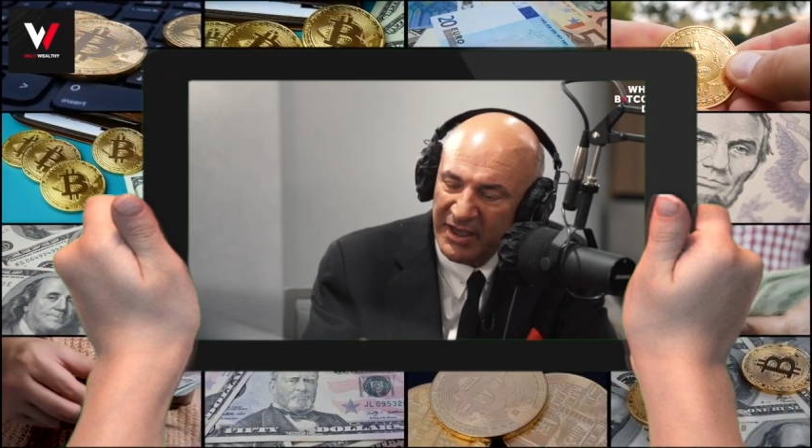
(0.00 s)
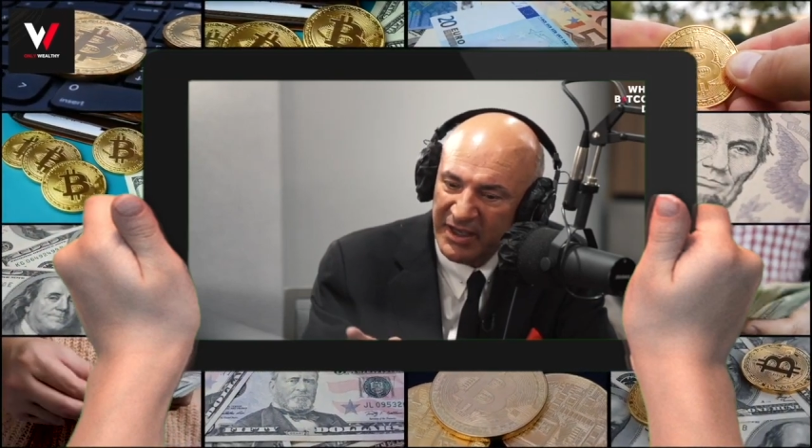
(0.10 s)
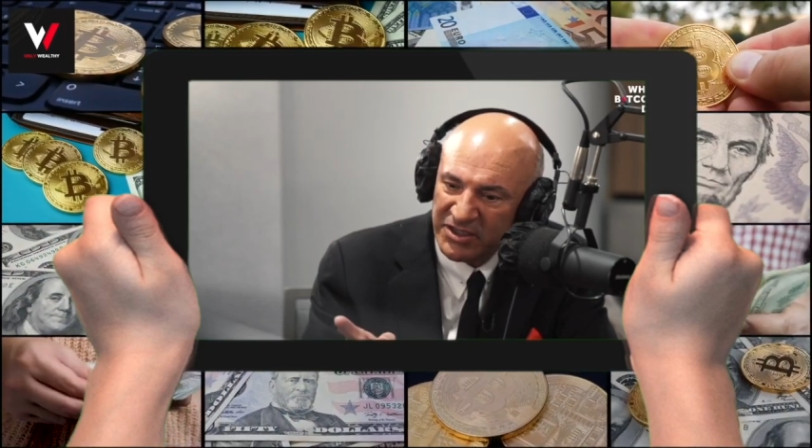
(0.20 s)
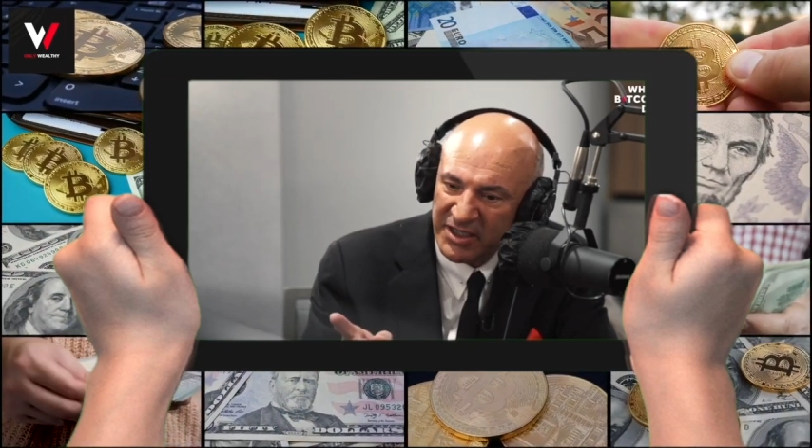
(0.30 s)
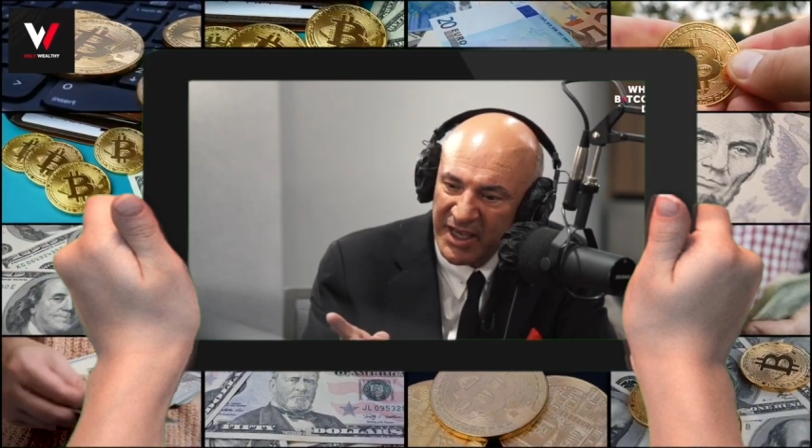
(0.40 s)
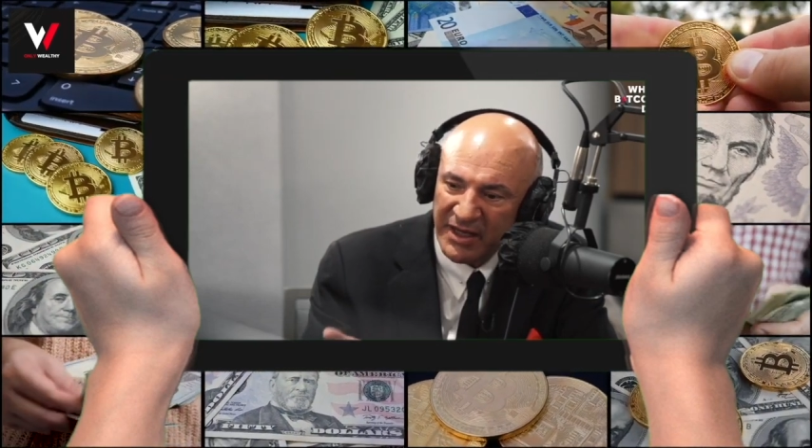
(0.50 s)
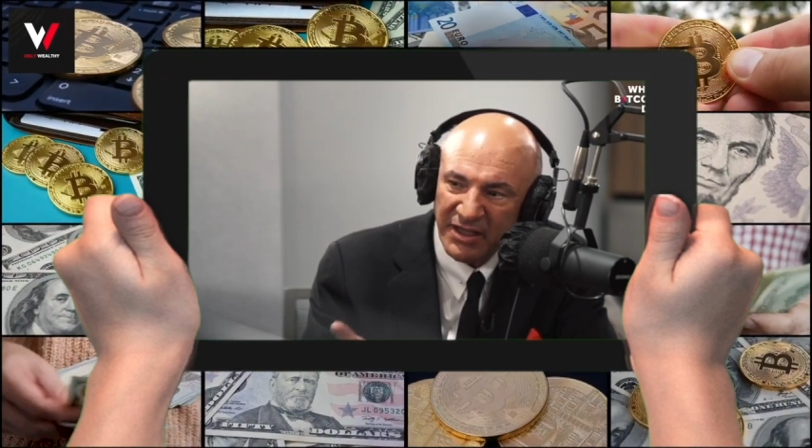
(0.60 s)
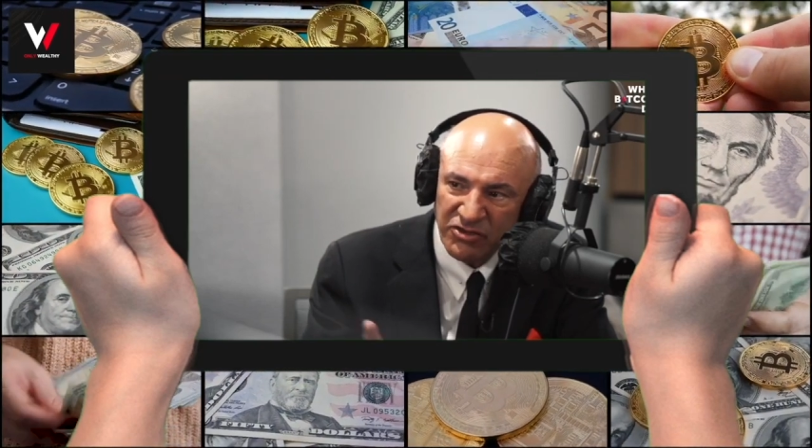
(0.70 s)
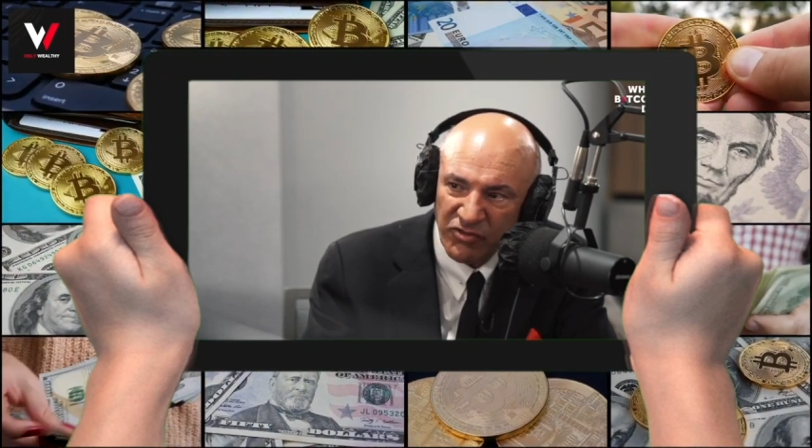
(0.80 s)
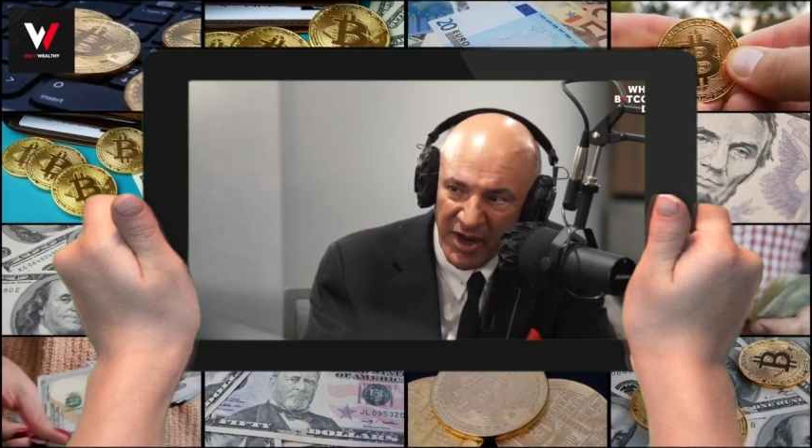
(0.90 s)
It's
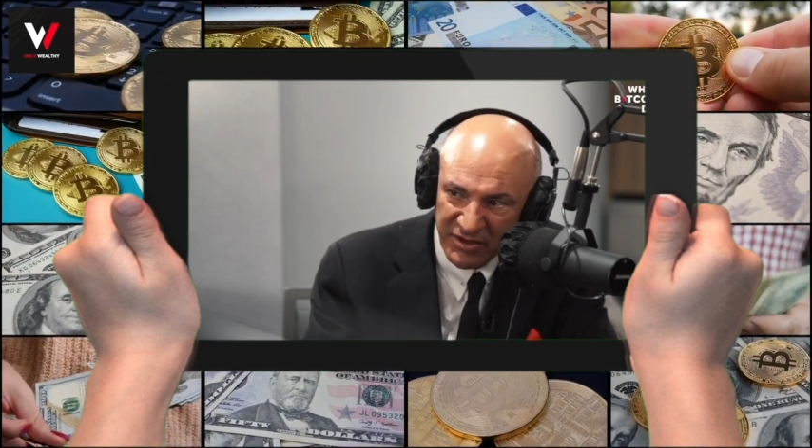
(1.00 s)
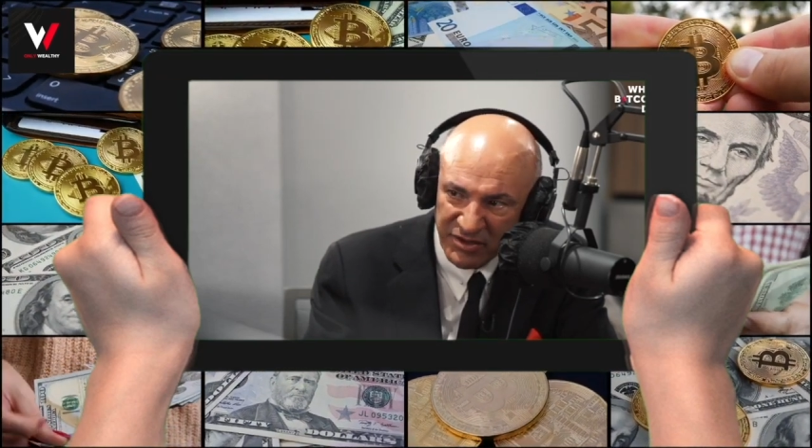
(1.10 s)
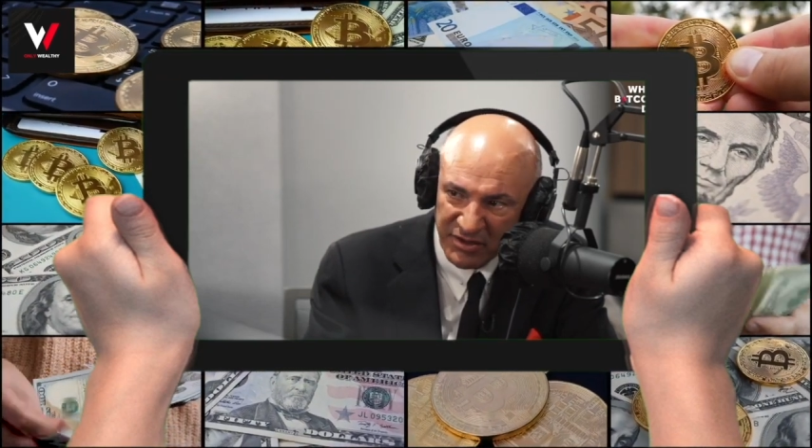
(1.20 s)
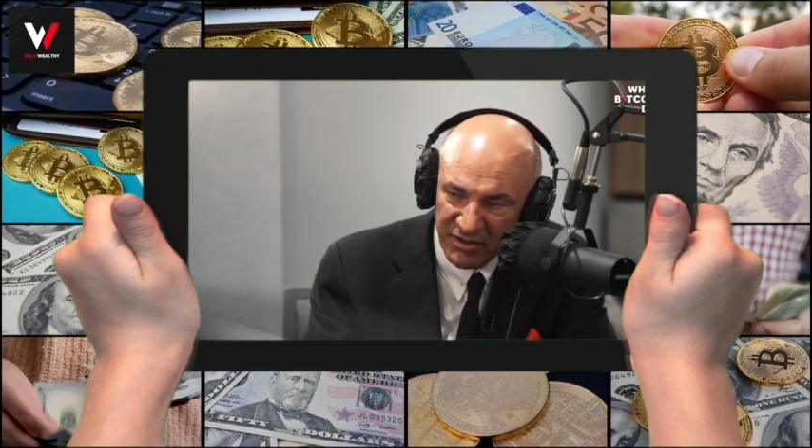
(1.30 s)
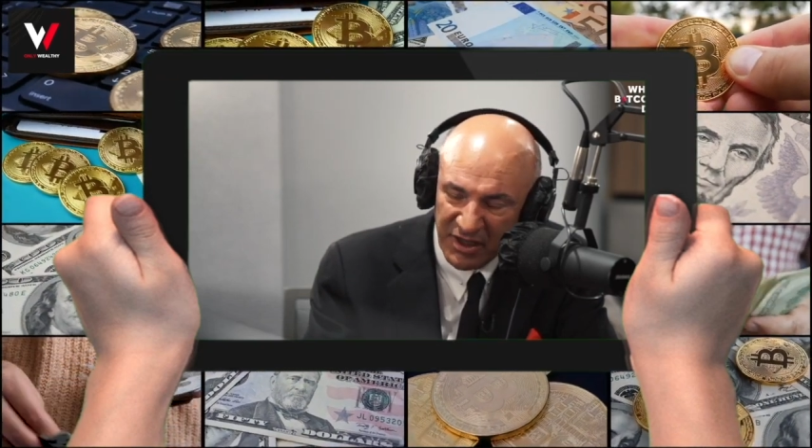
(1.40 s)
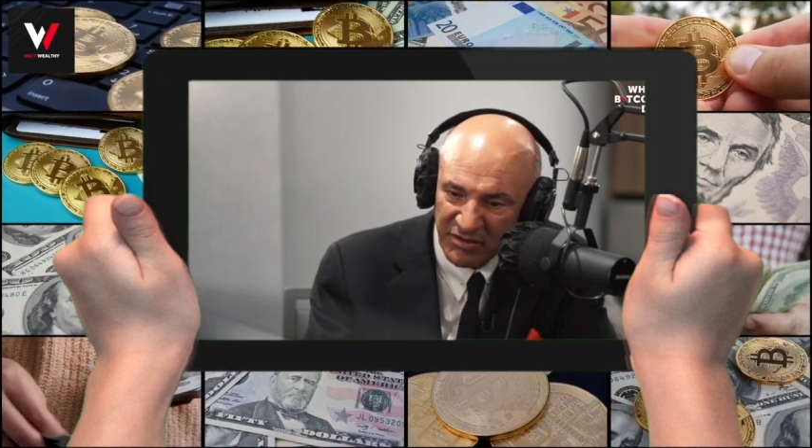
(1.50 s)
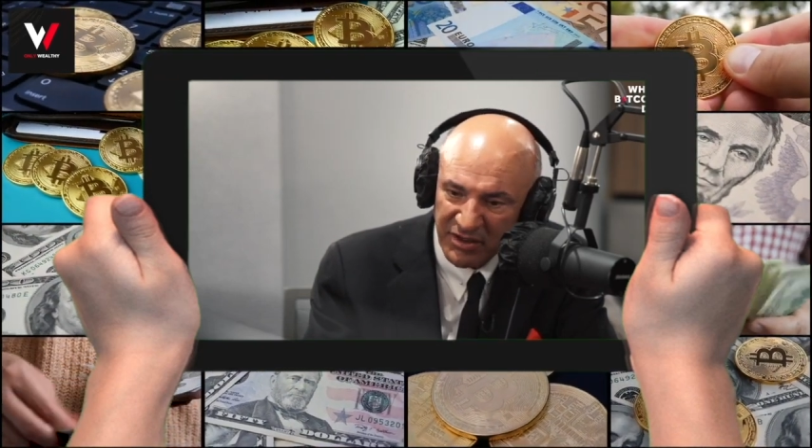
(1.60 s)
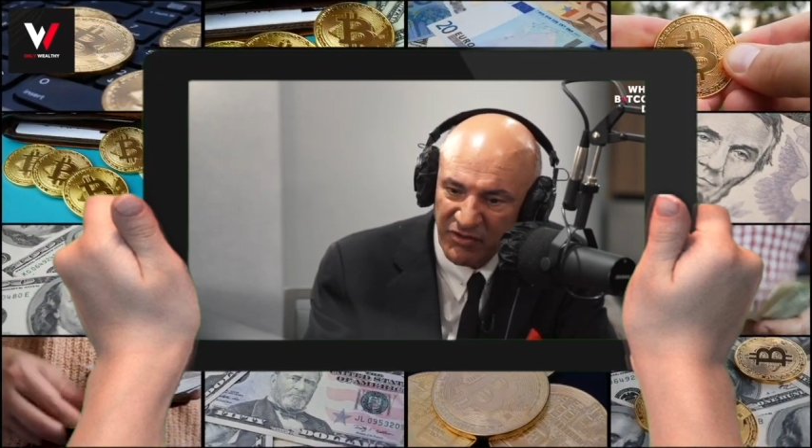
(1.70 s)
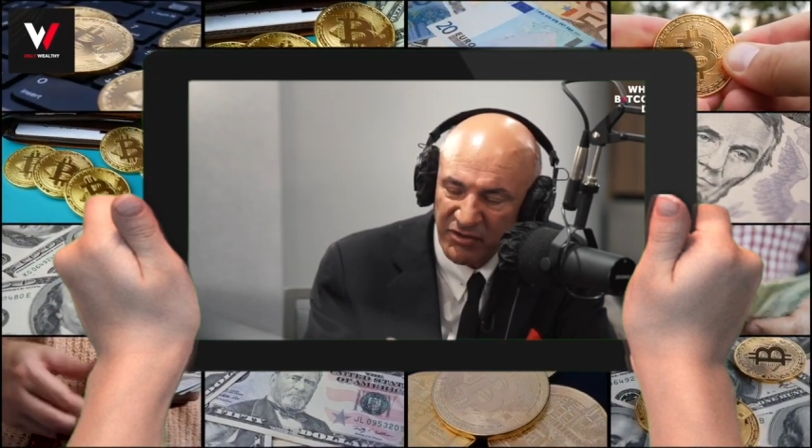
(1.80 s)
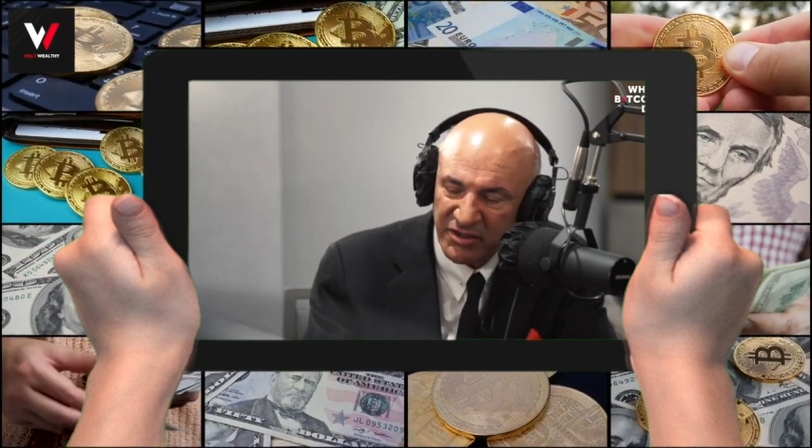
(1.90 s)
getting addressed, and I'll
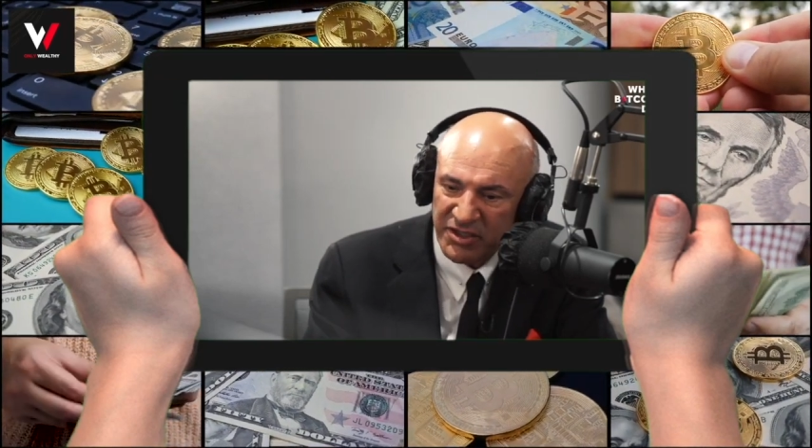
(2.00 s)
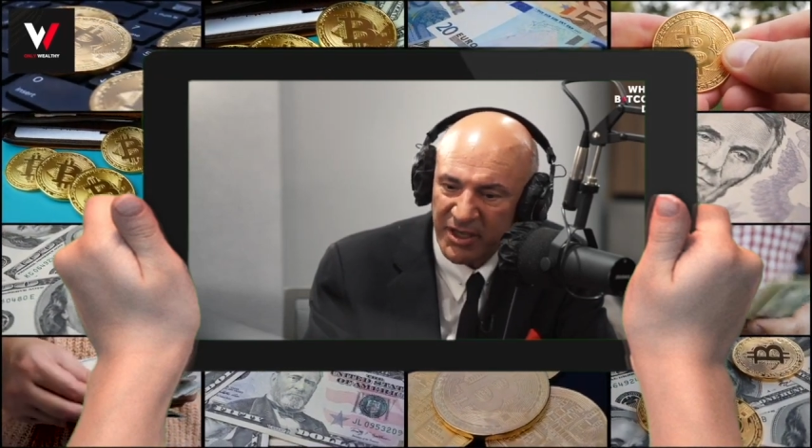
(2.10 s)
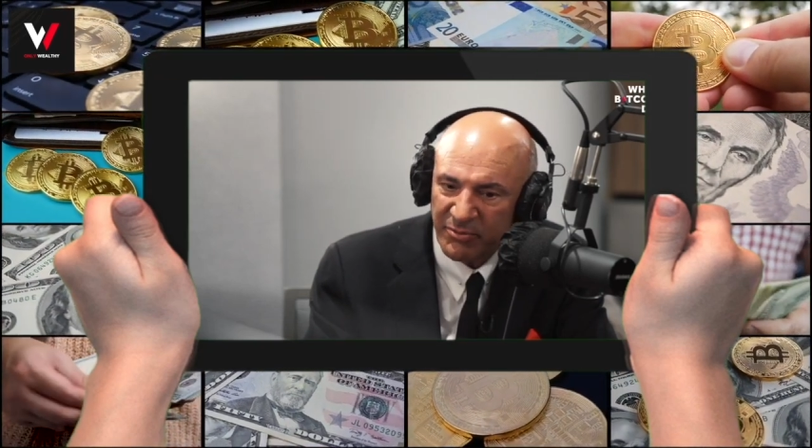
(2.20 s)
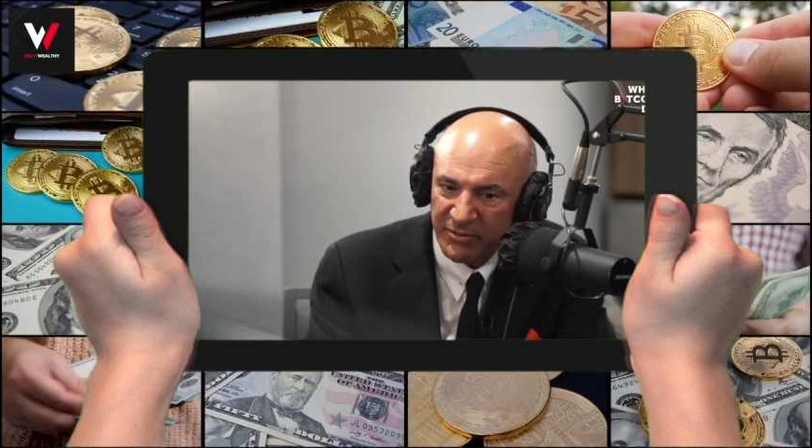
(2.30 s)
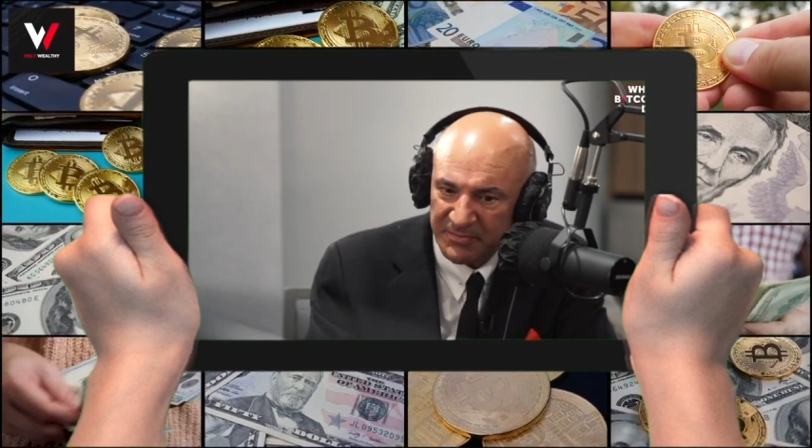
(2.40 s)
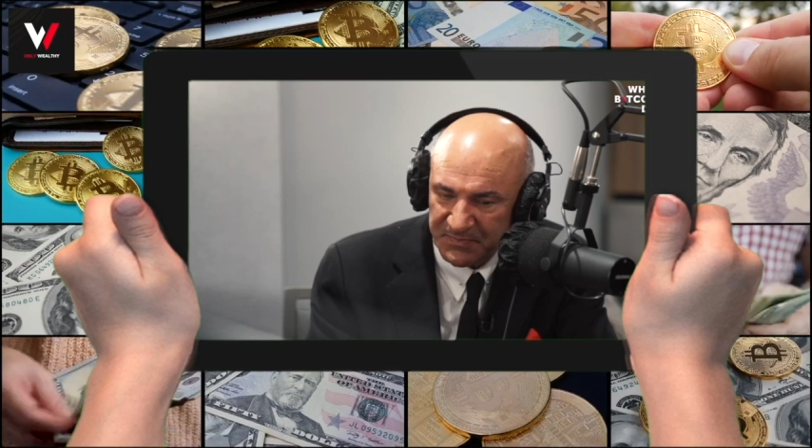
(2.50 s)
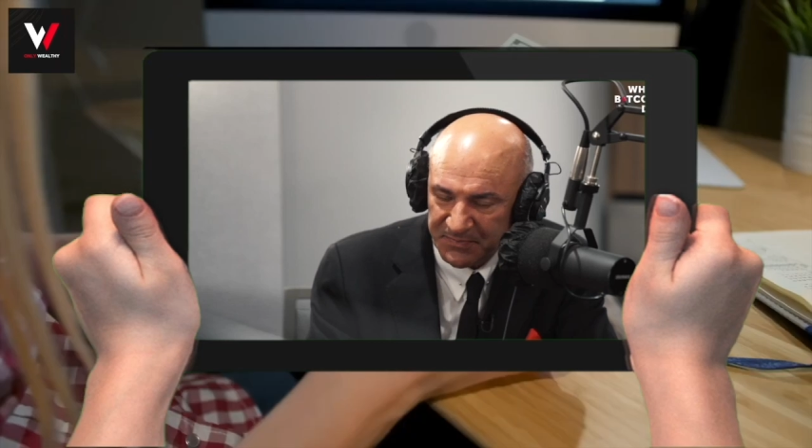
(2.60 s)
give you an example.